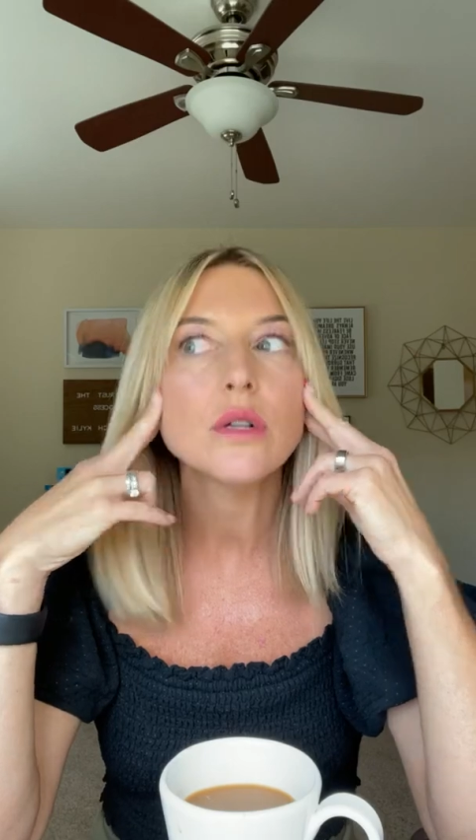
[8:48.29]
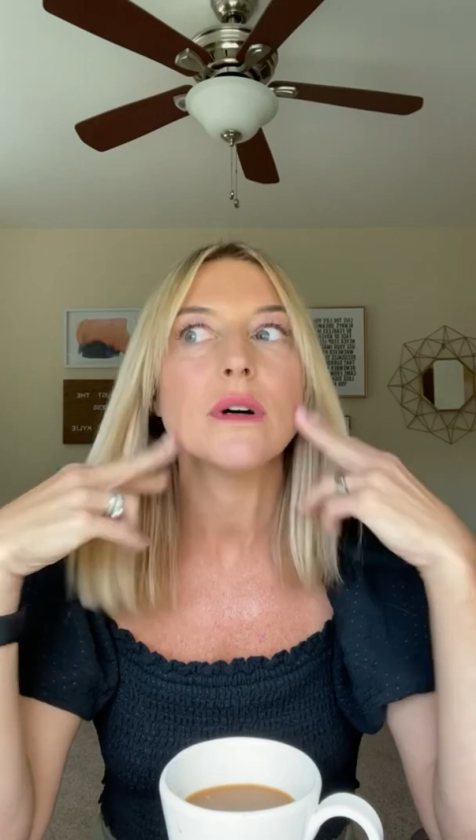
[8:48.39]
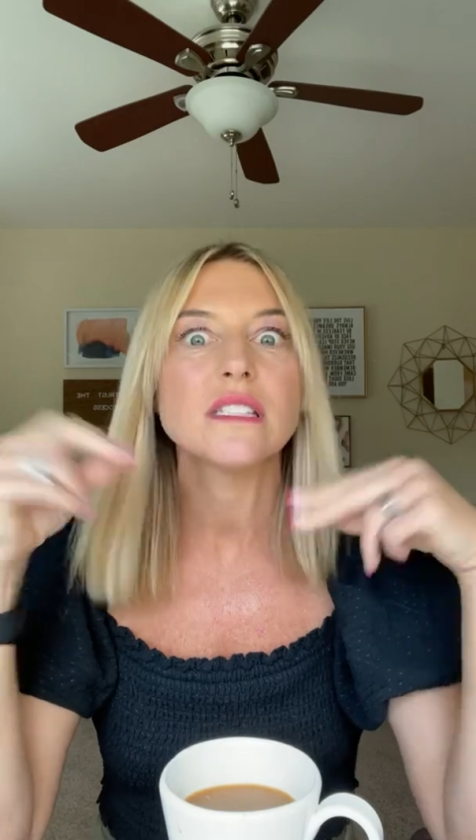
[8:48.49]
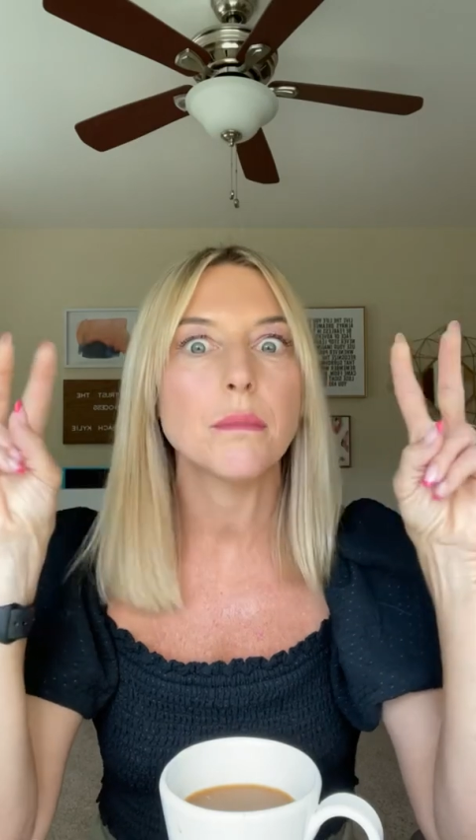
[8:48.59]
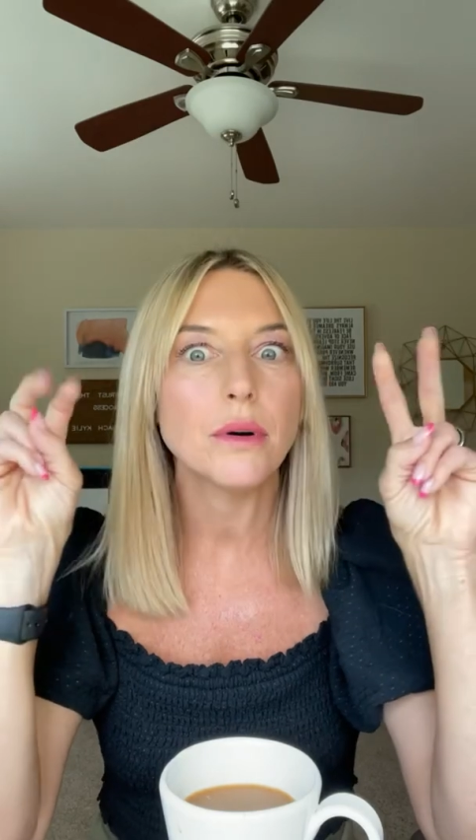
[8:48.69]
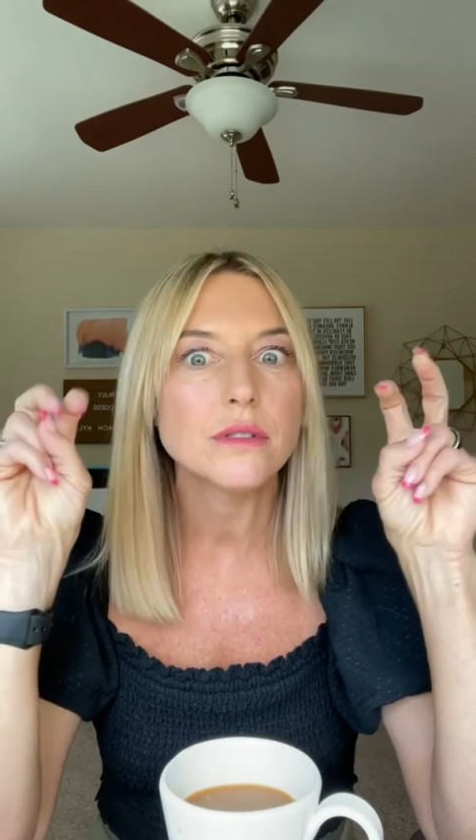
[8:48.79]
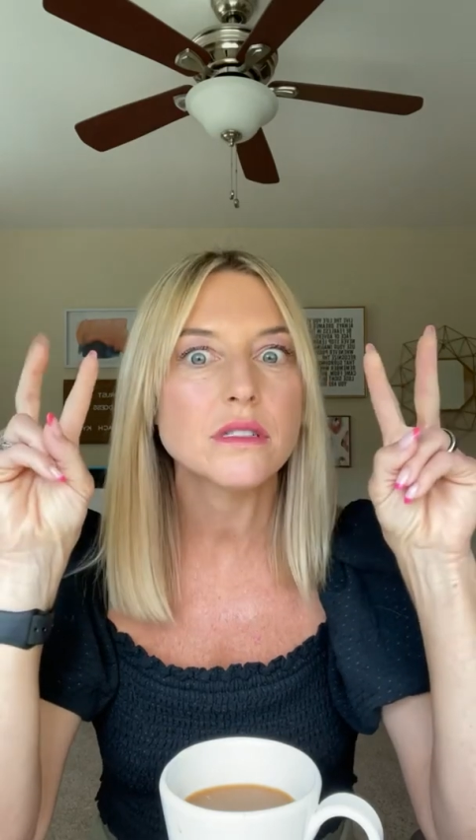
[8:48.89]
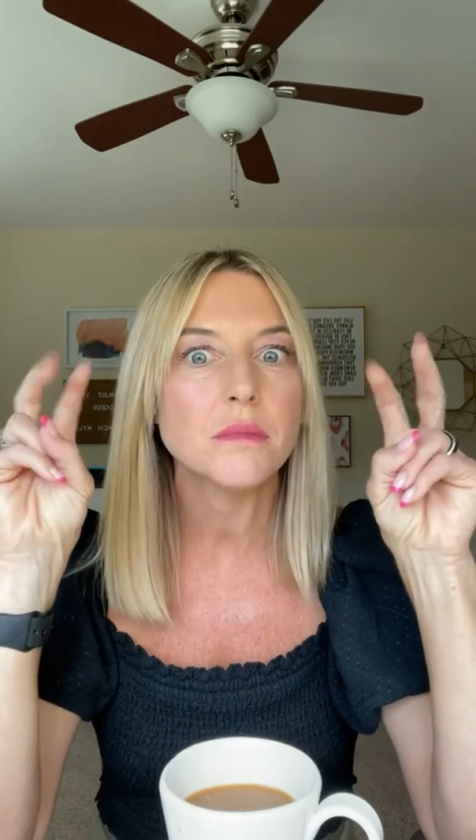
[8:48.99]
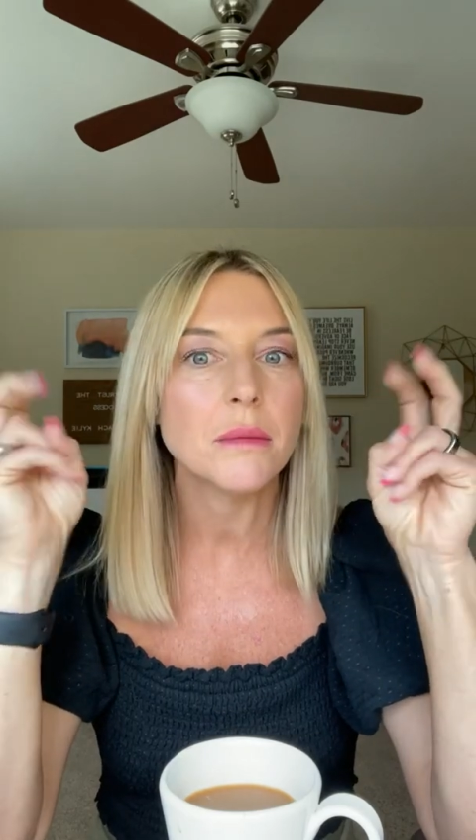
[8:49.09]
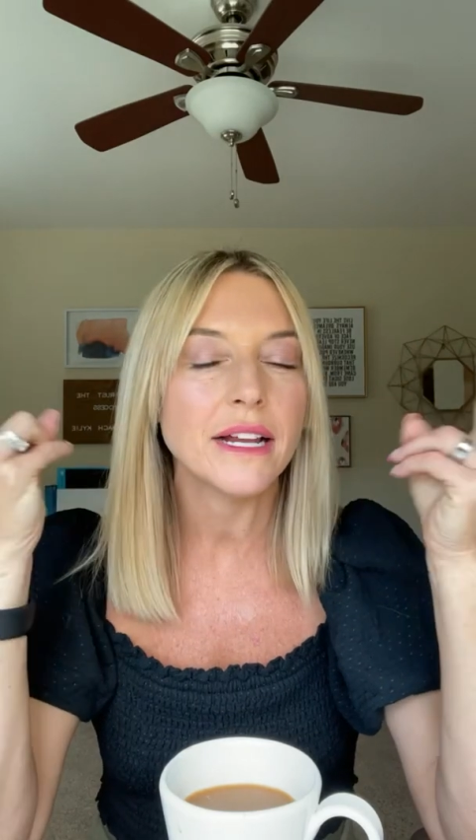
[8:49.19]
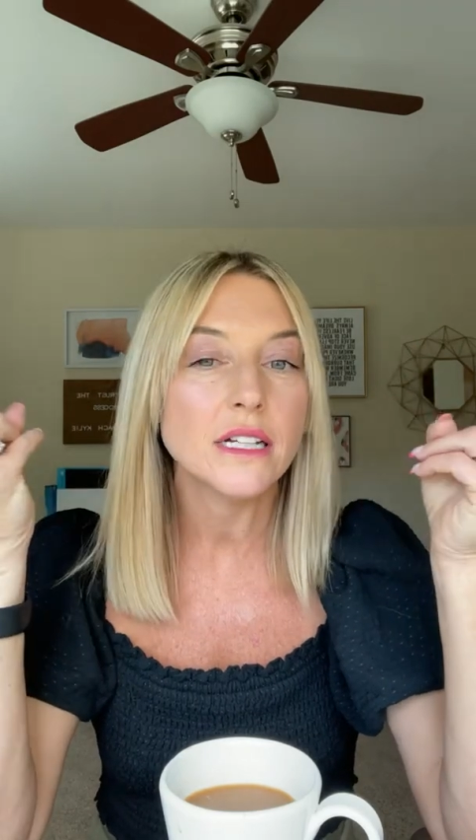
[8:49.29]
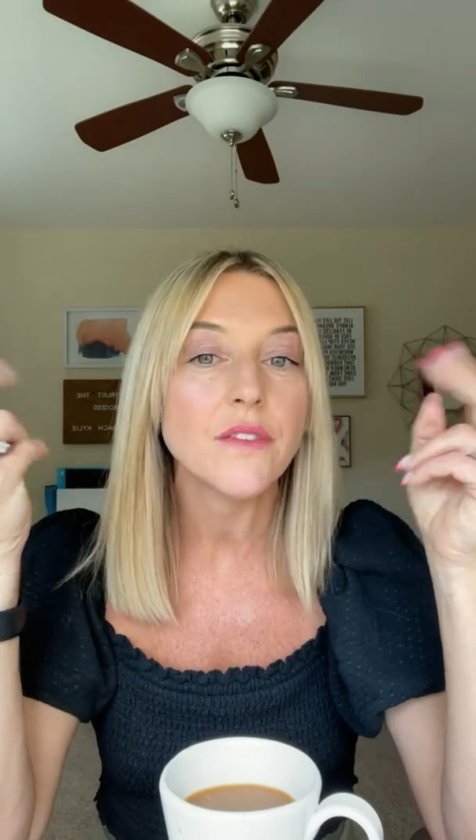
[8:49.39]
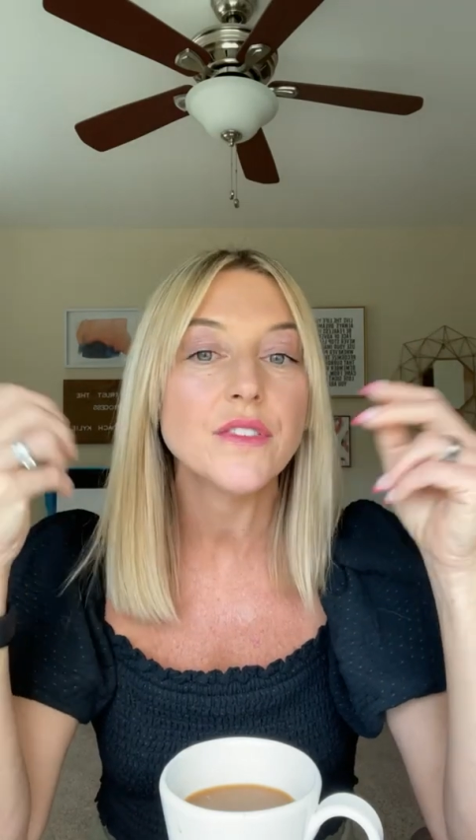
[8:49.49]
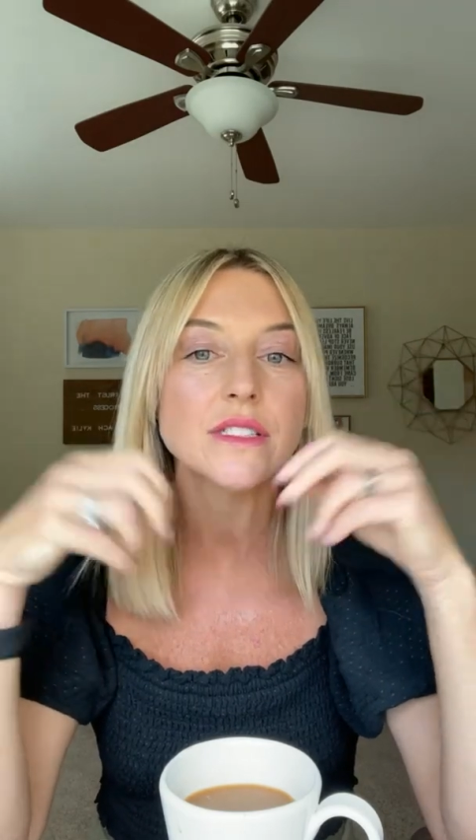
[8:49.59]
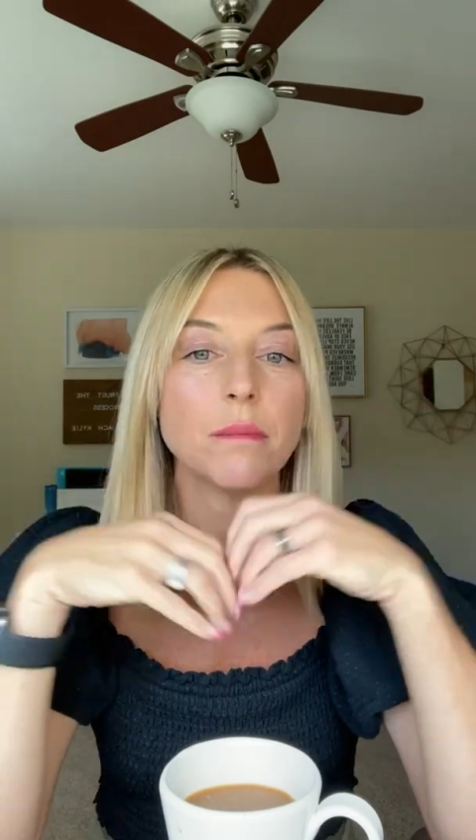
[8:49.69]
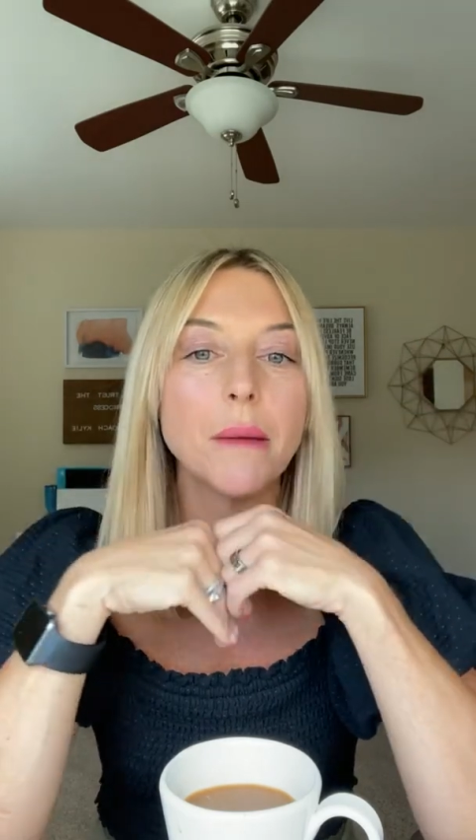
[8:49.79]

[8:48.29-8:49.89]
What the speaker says: what's supposed to be my deficit,